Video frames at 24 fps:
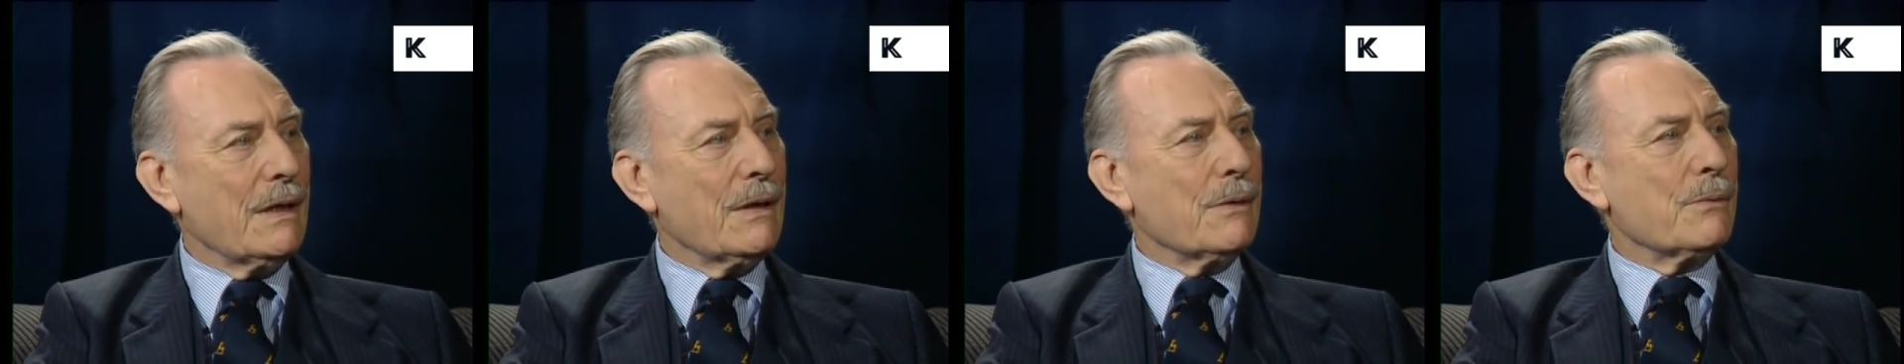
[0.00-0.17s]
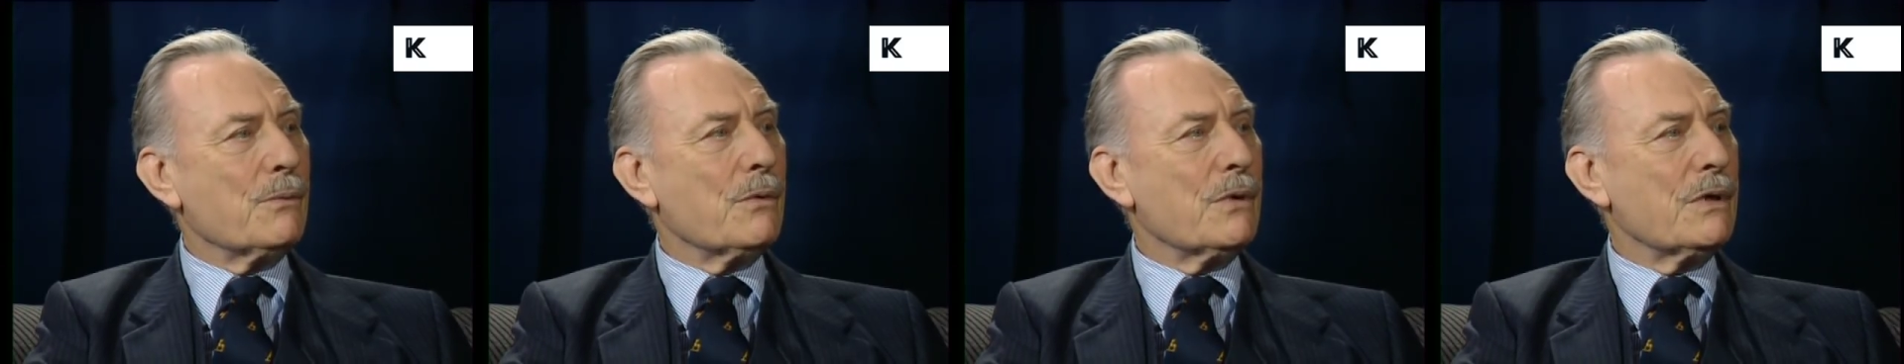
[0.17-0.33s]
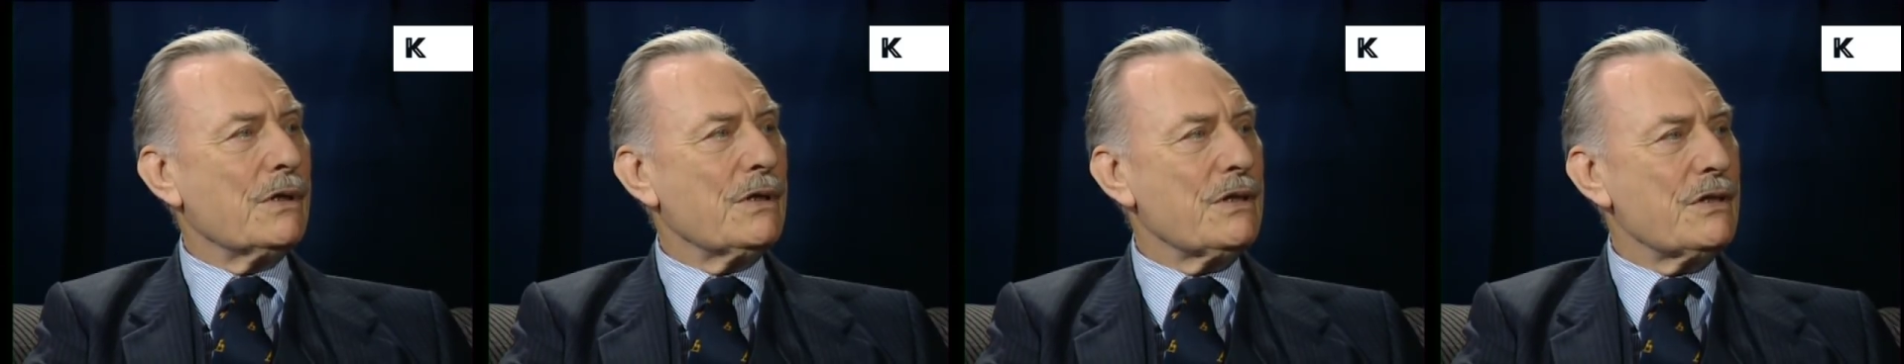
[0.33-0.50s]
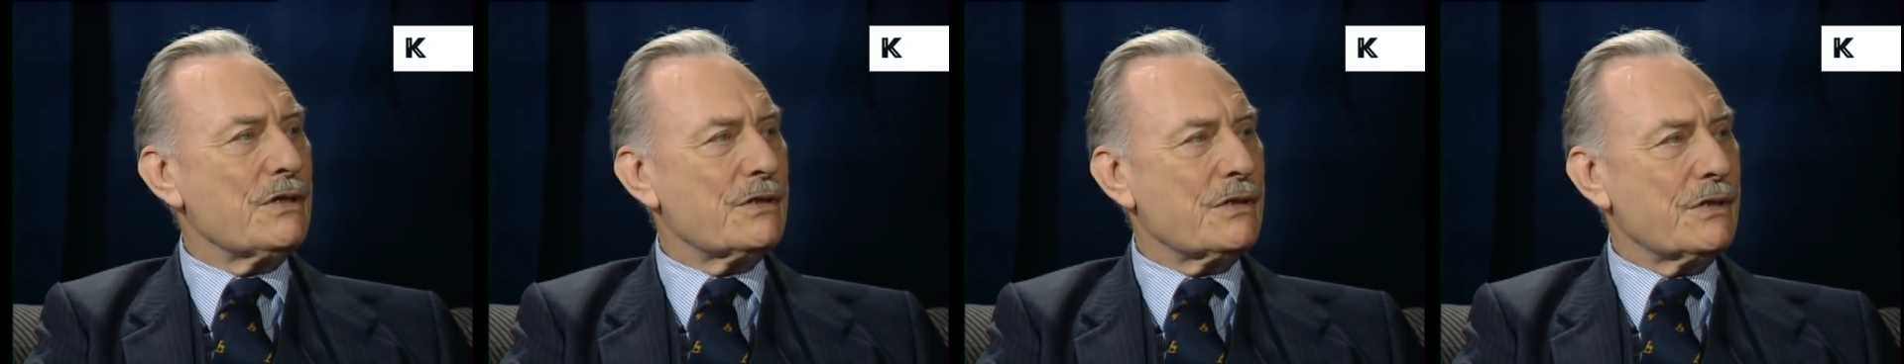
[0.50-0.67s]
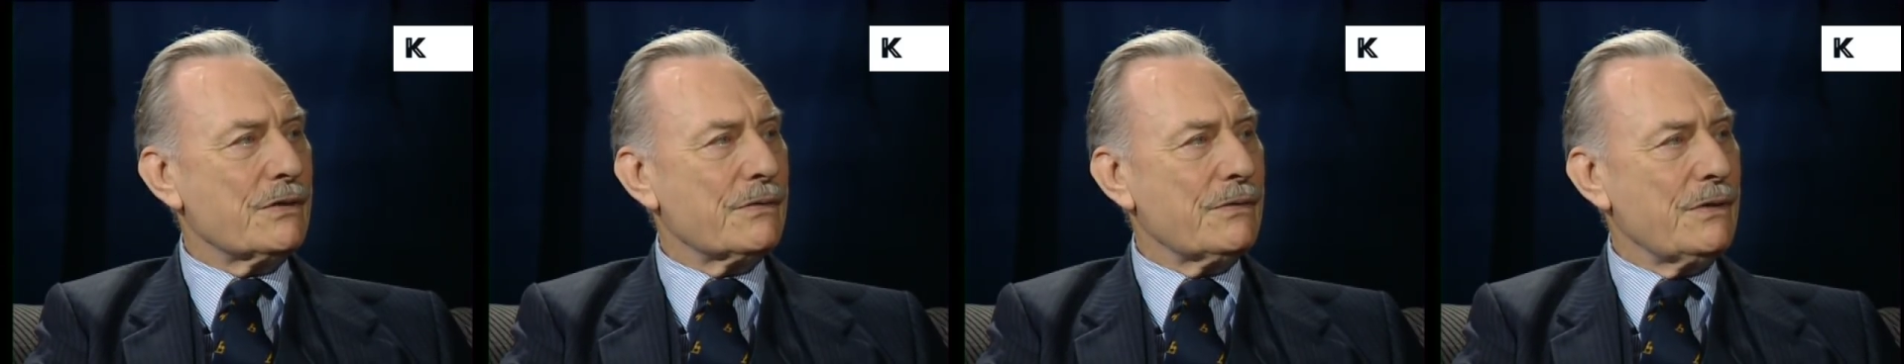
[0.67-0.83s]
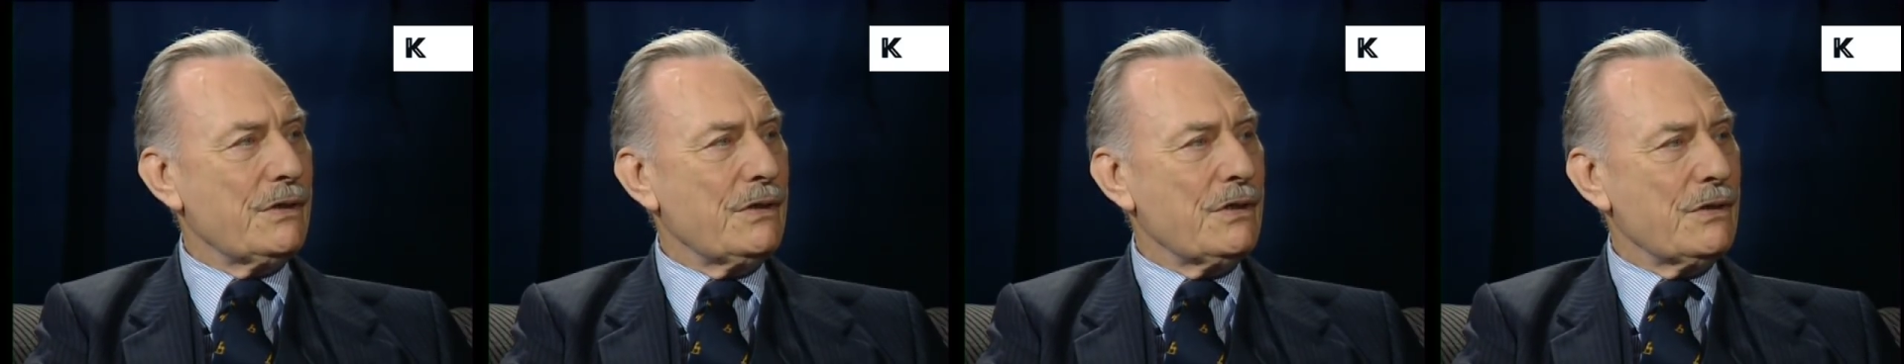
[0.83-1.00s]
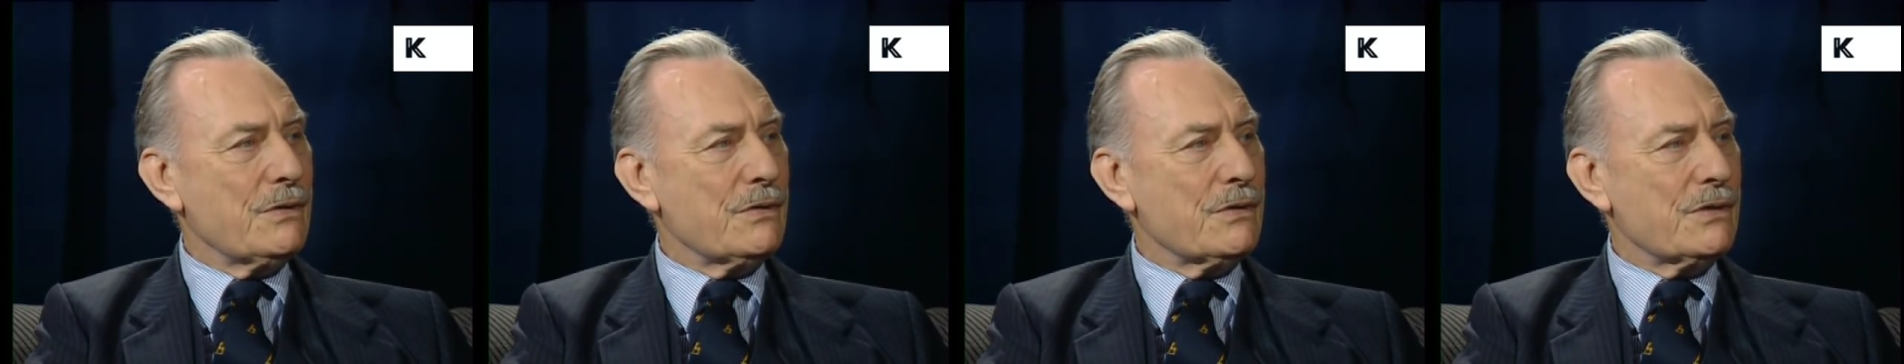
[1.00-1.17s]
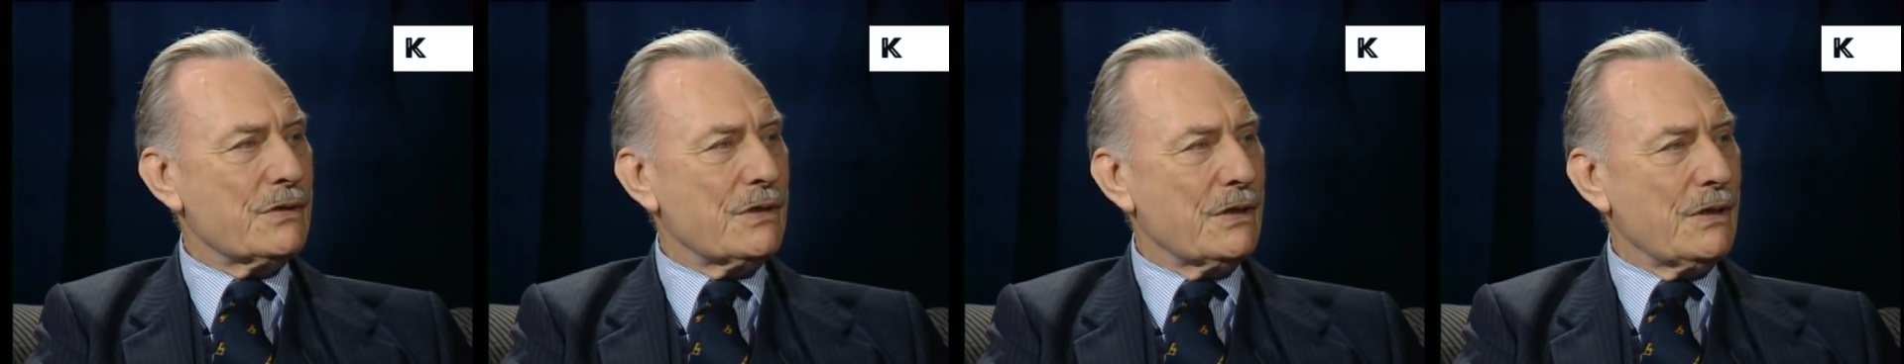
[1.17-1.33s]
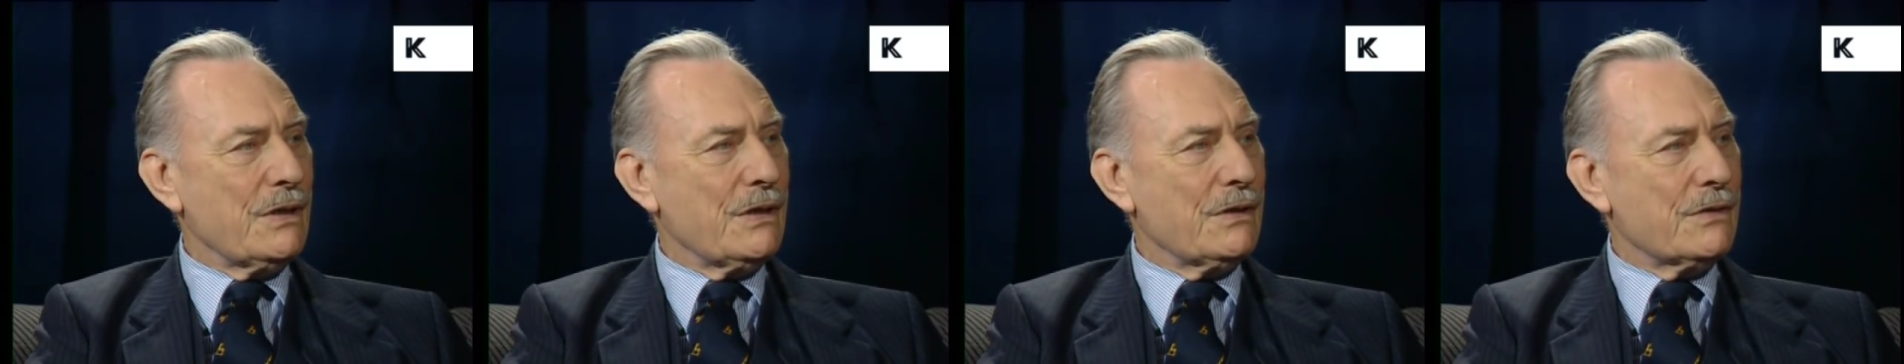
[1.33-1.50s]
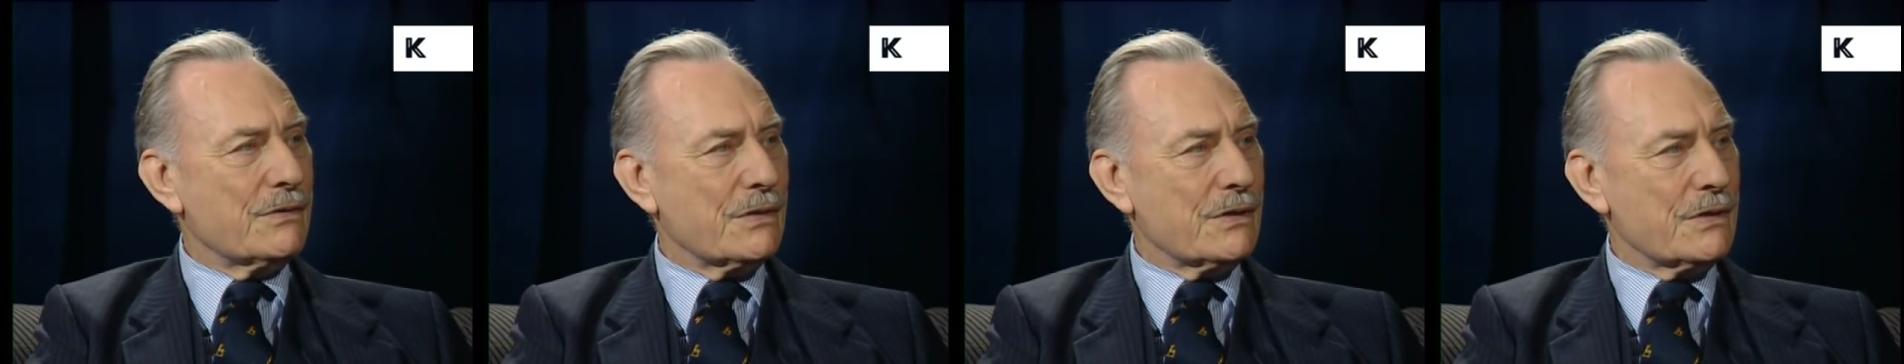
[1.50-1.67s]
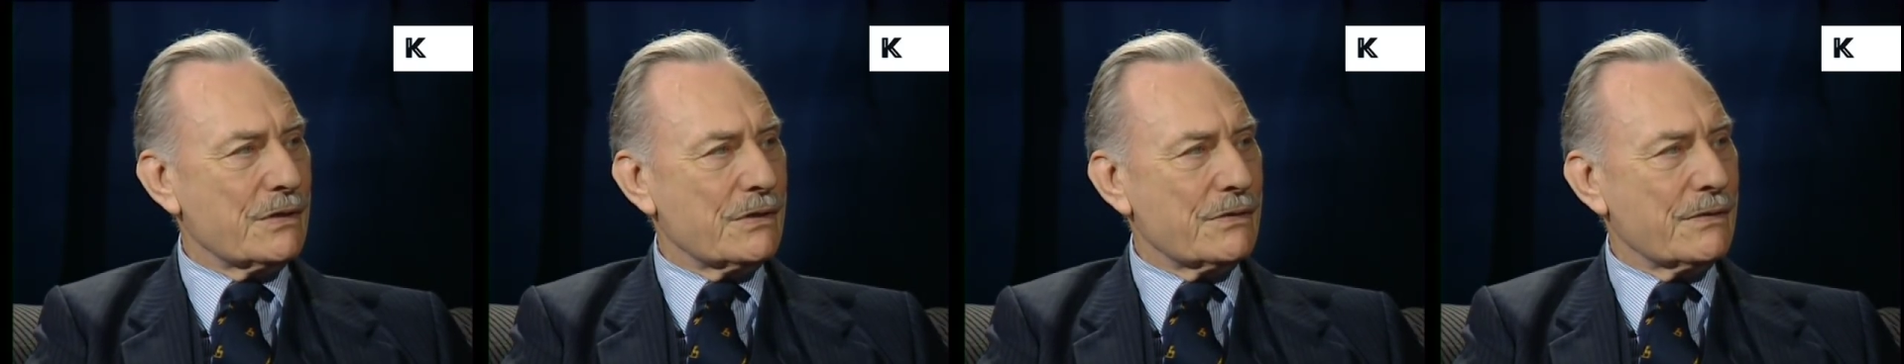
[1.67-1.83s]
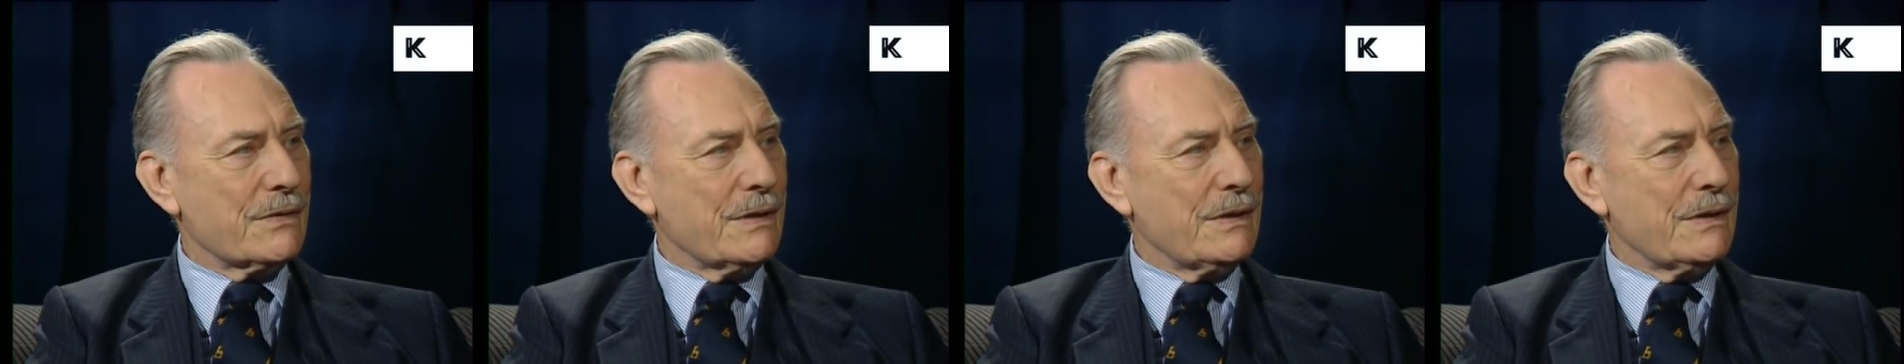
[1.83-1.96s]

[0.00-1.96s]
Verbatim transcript: One is to reduce the interest